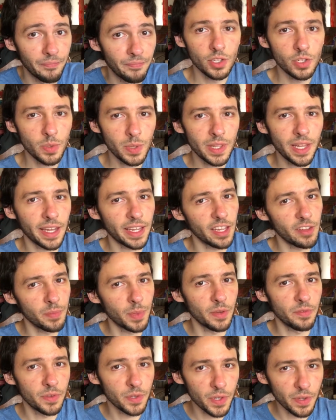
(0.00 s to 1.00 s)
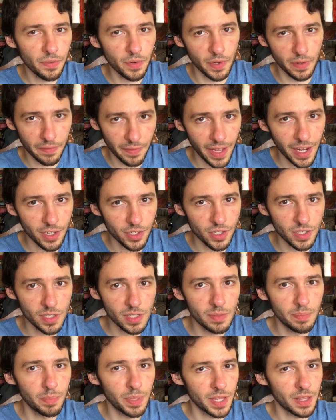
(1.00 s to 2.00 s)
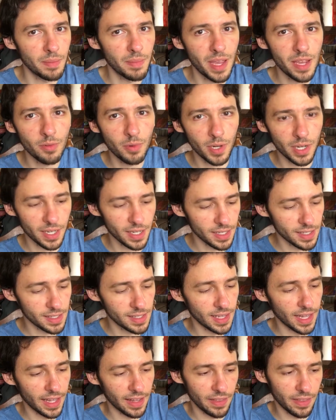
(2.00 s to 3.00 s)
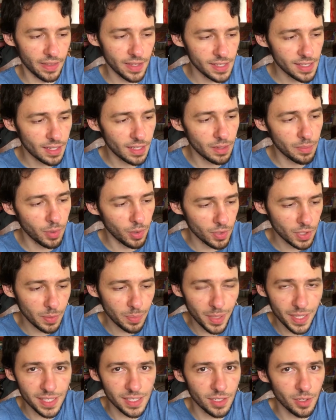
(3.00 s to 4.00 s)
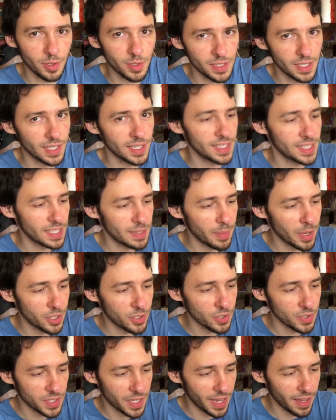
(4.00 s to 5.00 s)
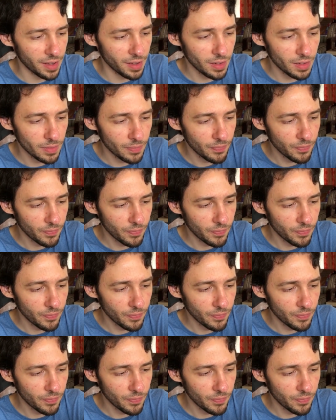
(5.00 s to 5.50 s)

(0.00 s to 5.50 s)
Doing that gave me a few different advantages, but the main one is that this kalimba only plays notes in the C major scale.